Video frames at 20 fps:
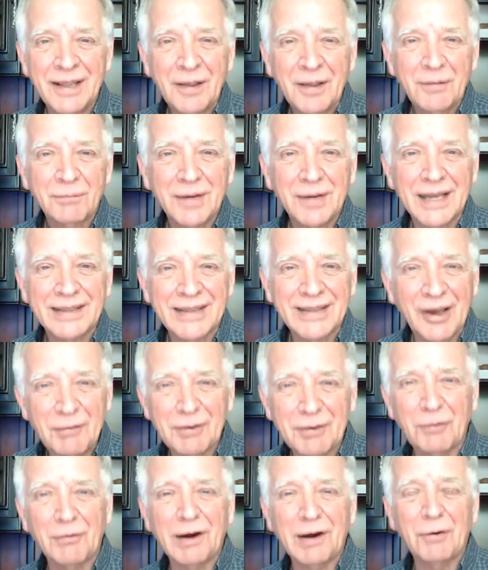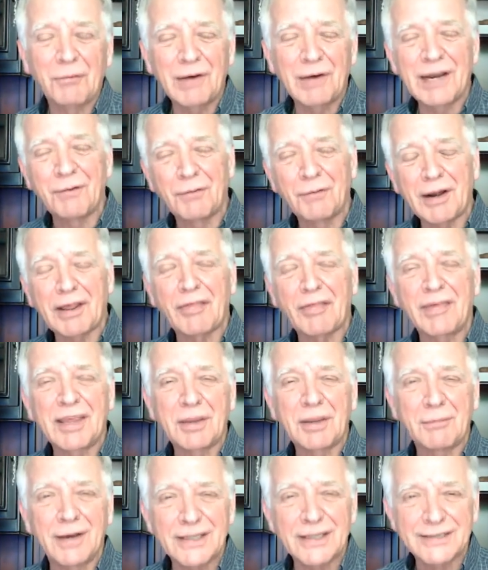but tell me, what, what, what do you
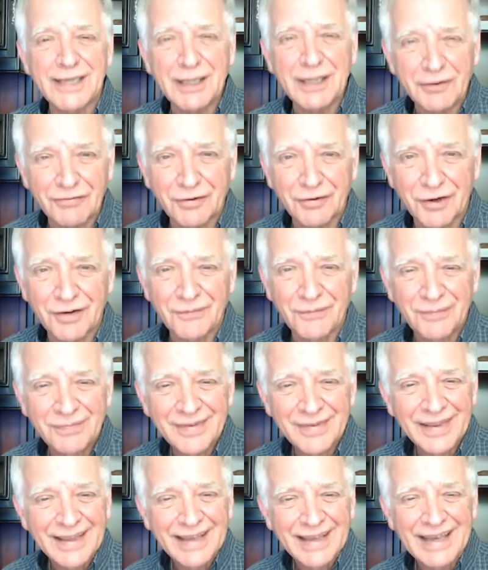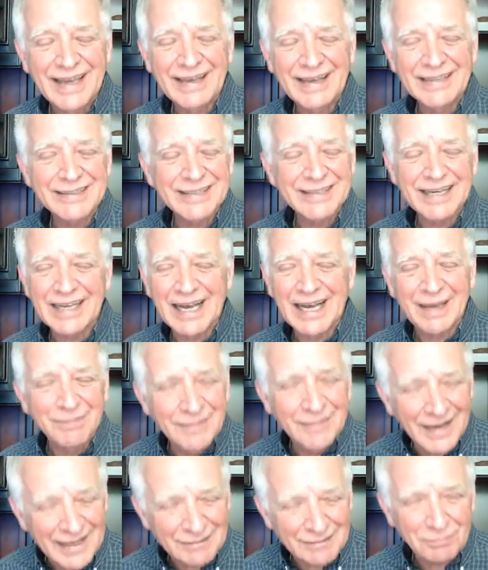think you might sell for? And he said, I'm
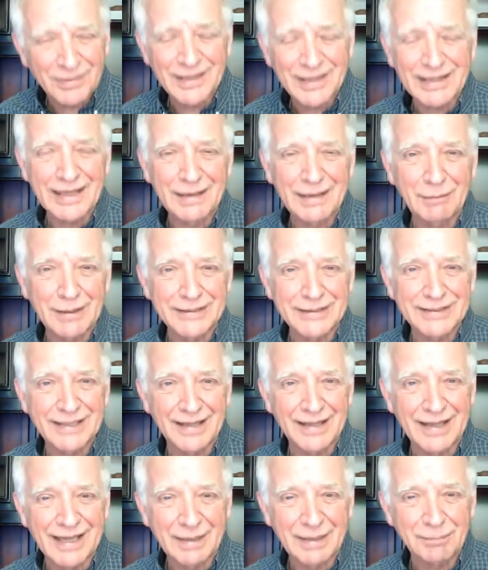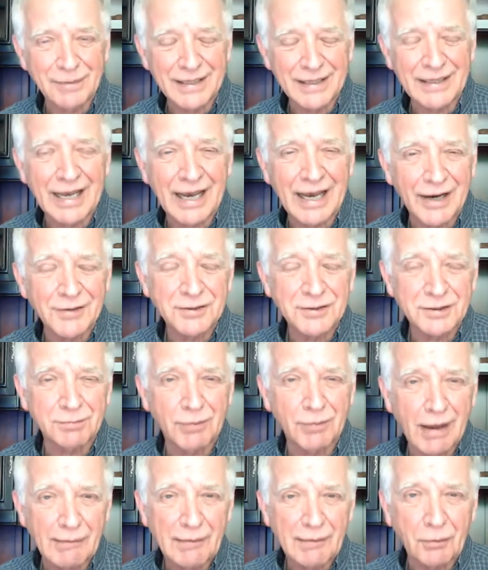not thinking about selling it, but the house is
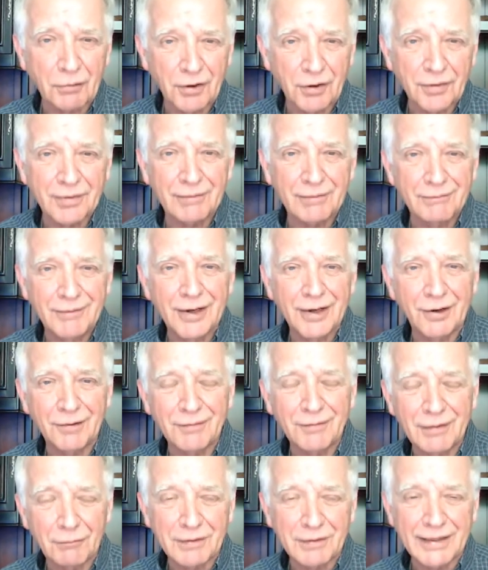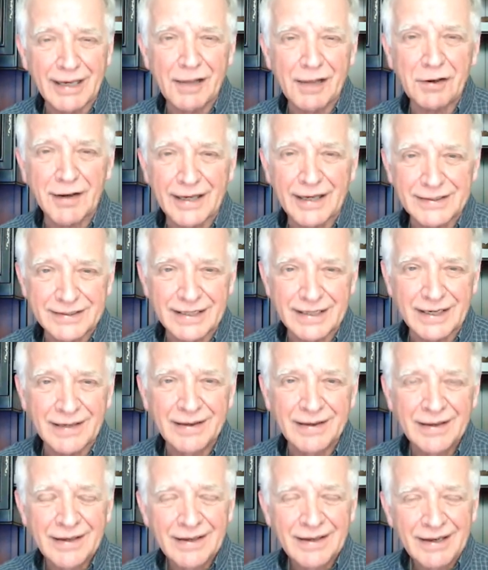probably worth, you know, what the other guy said,
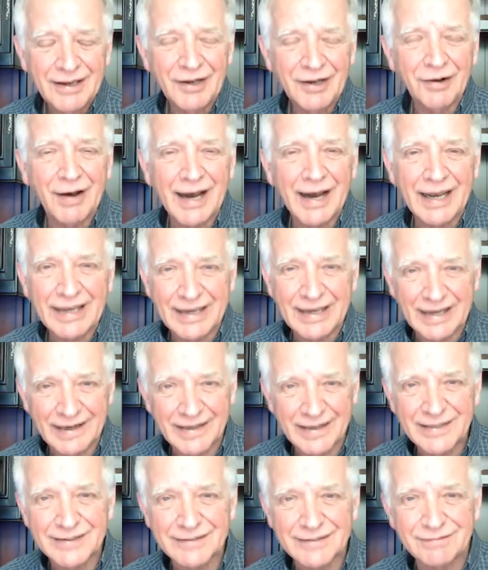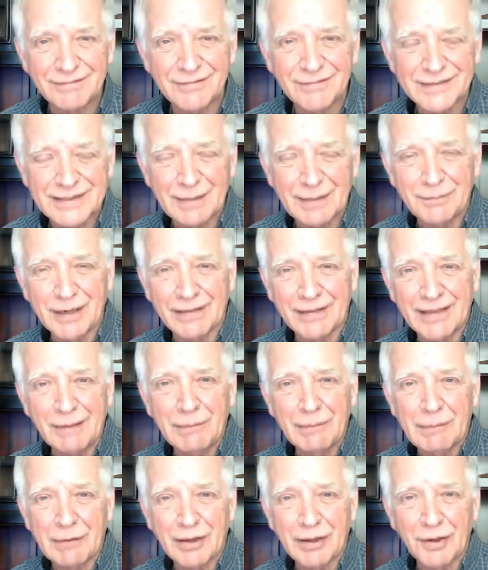you know, high 80s, something like that,
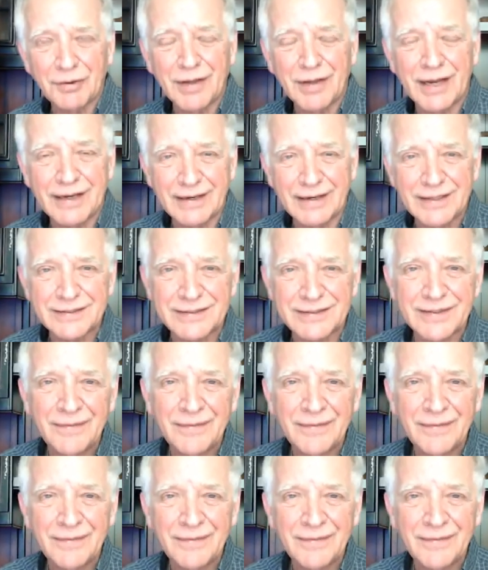maybe low 90s,